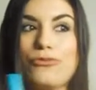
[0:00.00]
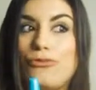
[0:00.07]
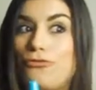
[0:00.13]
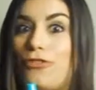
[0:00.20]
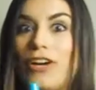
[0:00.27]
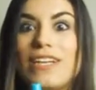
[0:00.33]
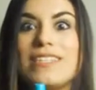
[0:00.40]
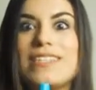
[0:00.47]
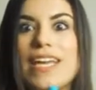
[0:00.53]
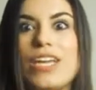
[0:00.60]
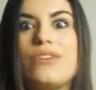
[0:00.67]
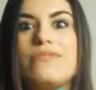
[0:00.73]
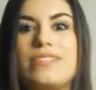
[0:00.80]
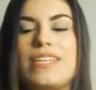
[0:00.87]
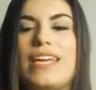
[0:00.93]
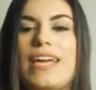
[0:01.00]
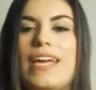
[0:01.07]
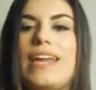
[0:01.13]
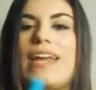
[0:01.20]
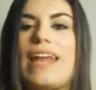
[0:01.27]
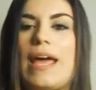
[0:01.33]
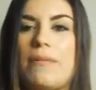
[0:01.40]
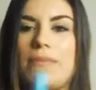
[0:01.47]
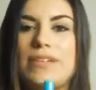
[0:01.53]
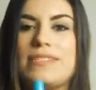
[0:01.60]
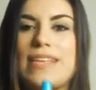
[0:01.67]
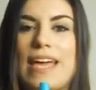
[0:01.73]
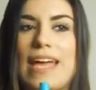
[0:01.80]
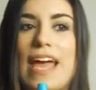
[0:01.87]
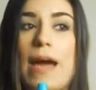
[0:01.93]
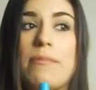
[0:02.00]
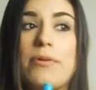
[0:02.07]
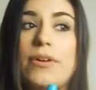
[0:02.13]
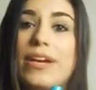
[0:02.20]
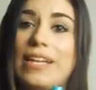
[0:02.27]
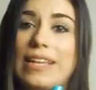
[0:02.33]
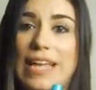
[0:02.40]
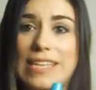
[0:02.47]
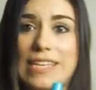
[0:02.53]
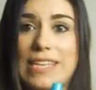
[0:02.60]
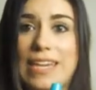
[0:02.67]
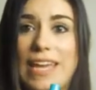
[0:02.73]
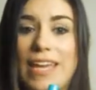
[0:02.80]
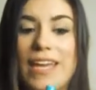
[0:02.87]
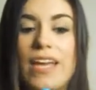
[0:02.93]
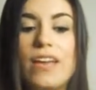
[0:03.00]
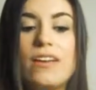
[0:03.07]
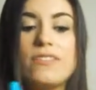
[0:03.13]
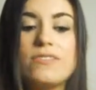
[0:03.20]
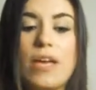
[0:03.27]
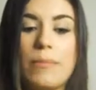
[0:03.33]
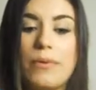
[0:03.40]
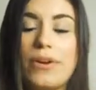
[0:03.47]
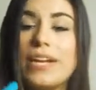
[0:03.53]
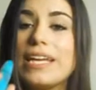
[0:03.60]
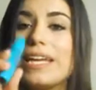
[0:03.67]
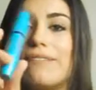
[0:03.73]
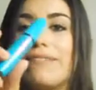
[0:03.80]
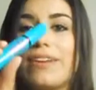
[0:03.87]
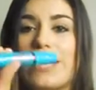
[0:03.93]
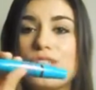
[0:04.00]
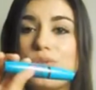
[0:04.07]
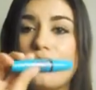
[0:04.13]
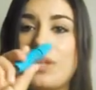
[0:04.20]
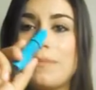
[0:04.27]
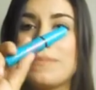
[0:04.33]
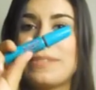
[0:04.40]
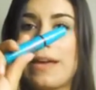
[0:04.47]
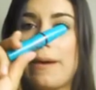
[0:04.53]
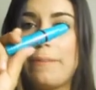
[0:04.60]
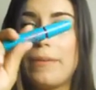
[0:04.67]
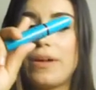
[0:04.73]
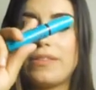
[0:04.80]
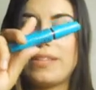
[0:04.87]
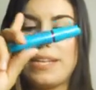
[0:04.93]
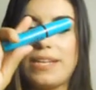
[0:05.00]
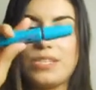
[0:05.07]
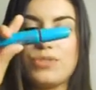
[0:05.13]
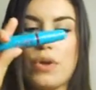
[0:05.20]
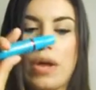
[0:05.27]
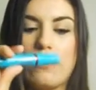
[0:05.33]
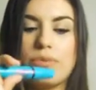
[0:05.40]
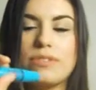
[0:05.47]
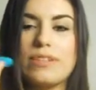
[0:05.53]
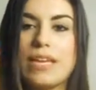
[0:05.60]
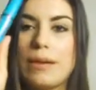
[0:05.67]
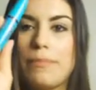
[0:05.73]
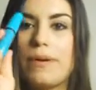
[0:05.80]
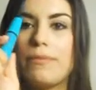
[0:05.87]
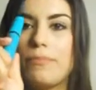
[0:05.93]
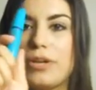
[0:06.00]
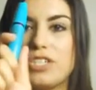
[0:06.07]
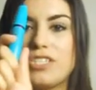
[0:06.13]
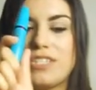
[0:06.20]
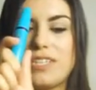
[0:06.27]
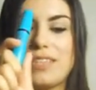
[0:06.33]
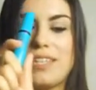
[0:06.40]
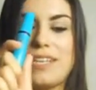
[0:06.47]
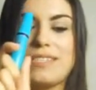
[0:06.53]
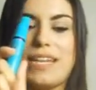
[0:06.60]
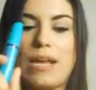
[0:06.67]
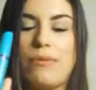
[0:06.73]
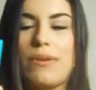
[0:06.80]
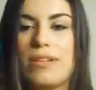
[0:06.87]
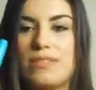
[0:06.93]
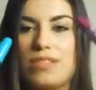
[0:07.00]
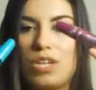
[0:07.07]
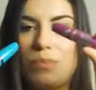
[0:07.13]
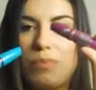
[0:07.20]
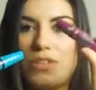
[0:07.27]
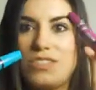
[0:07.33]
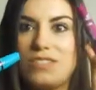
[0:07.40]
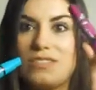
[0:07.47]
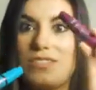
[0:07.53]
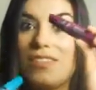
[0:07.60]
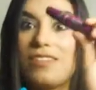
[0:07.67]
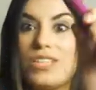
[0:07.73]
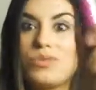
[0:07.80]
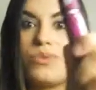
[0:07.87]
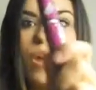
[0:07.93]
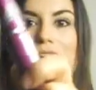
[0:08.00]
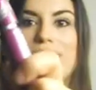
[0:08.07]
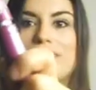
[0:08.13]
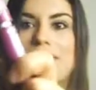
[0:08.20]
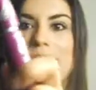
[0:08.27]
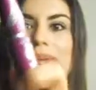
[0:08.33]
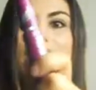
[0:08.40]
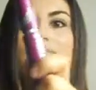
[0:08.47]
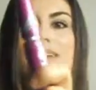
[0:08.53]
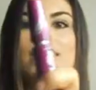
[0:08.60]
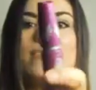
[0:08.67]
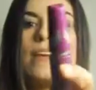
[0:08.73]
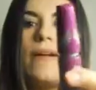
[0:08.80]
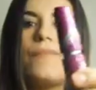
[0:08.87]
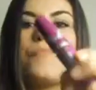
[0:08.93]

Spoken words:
first day using it, and I must say I'm already liking it. So I'm already giving it 2 thumbs up on this. So I would keep on purchasing this, and I will continue purchasing this one, obviously, because